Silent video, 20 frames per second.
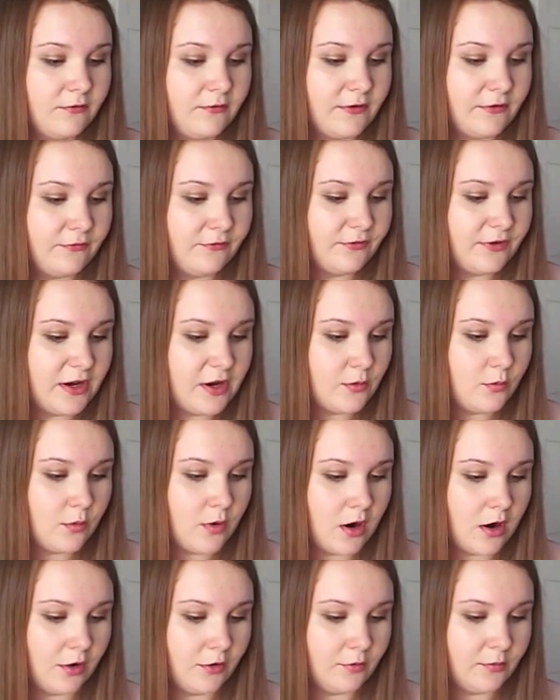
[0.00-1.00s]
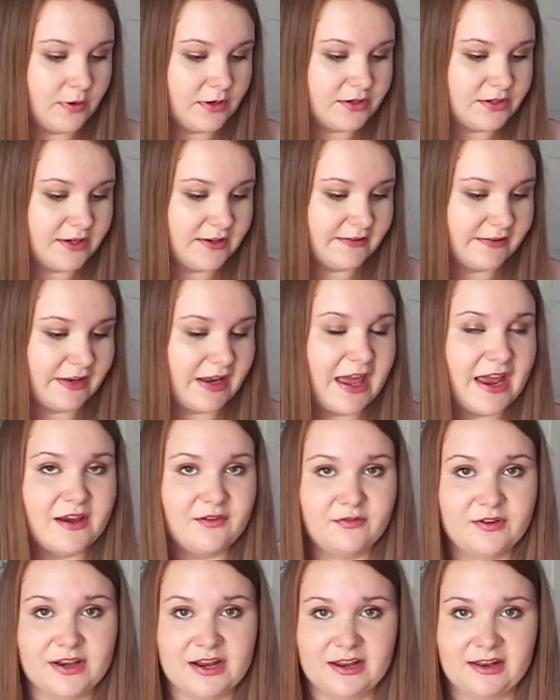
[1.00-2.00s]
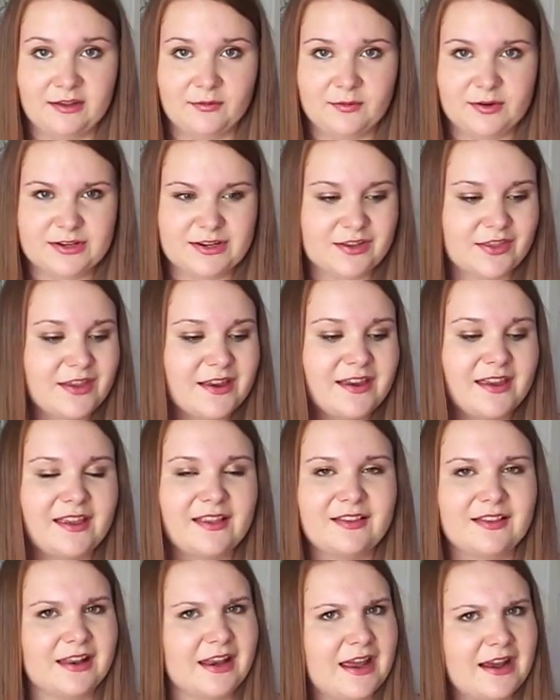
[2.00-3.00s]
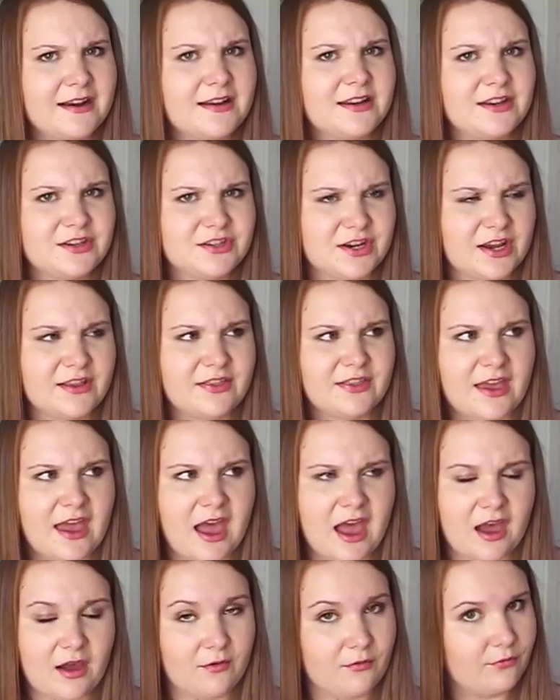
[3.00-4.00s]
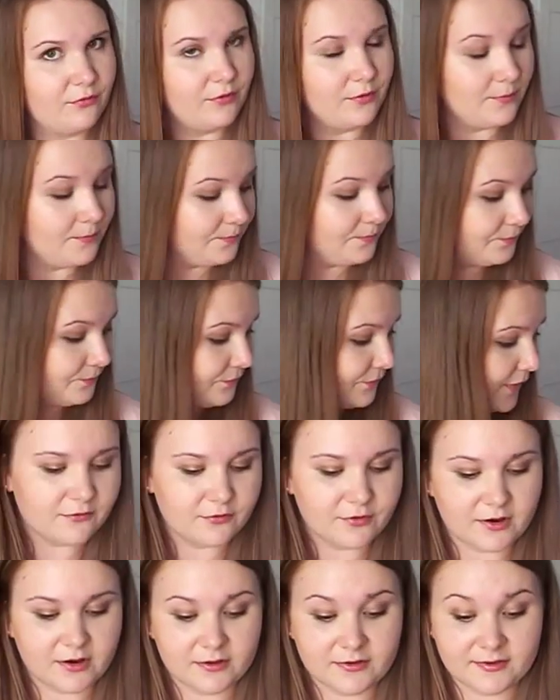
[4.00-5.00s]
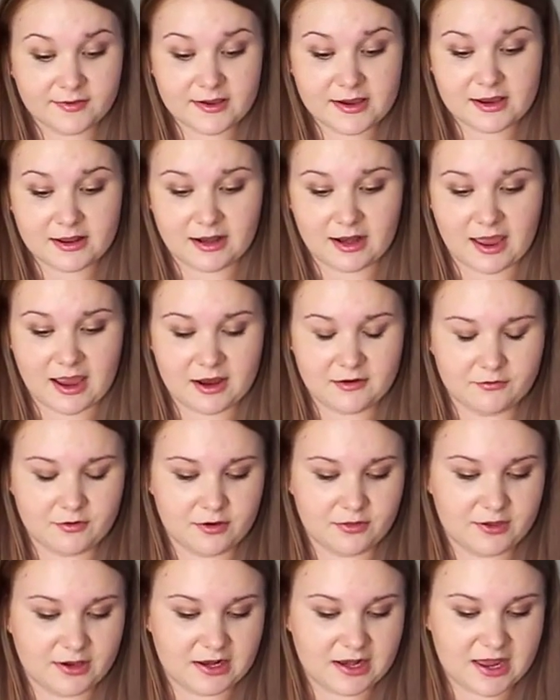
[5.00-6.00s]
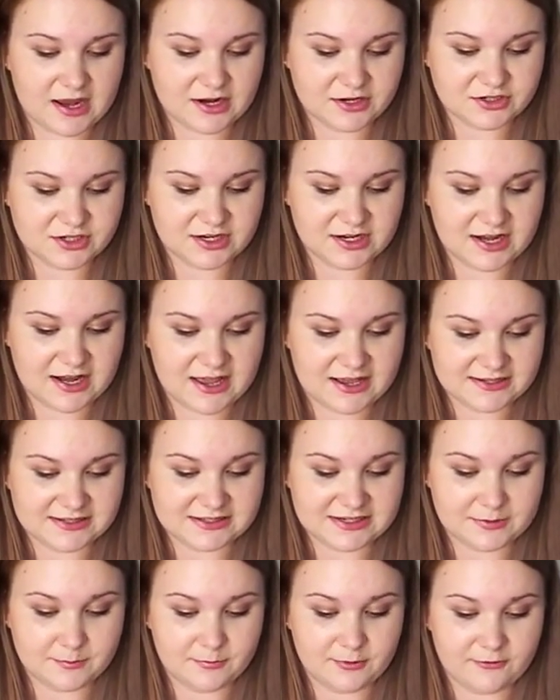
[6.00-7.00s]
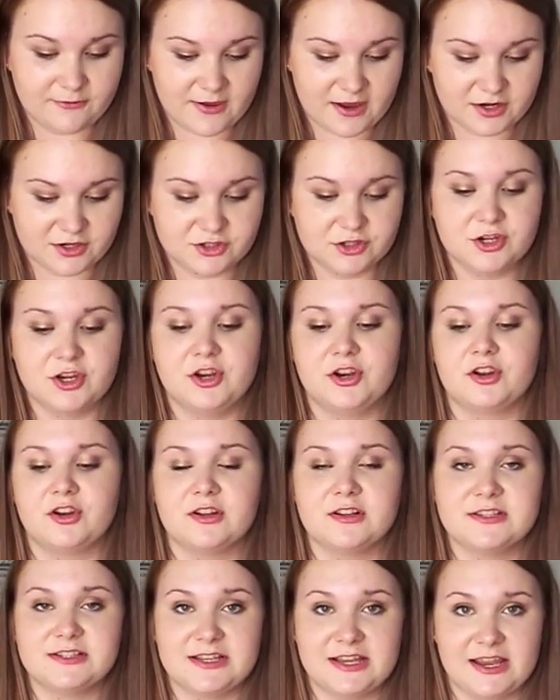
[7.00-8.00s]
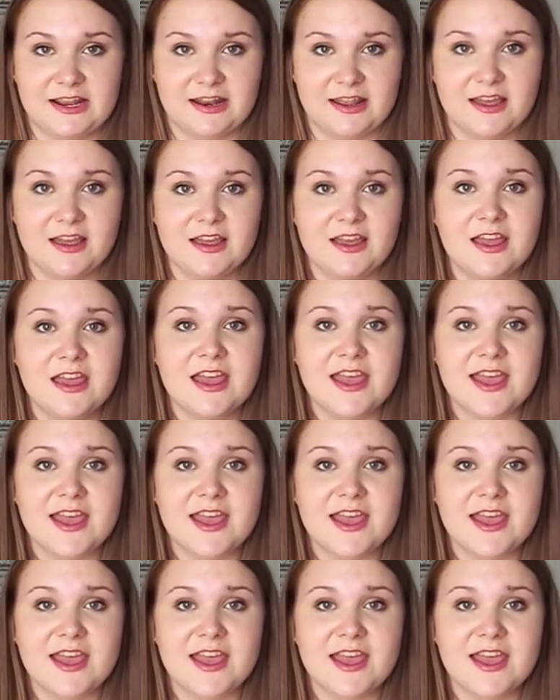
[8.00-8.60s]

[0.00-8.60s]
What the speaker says: 51, which is light vanilla, which I think is the lightest shade they have. And for concealer, I've got the Collection Lasting Perfection Concealer.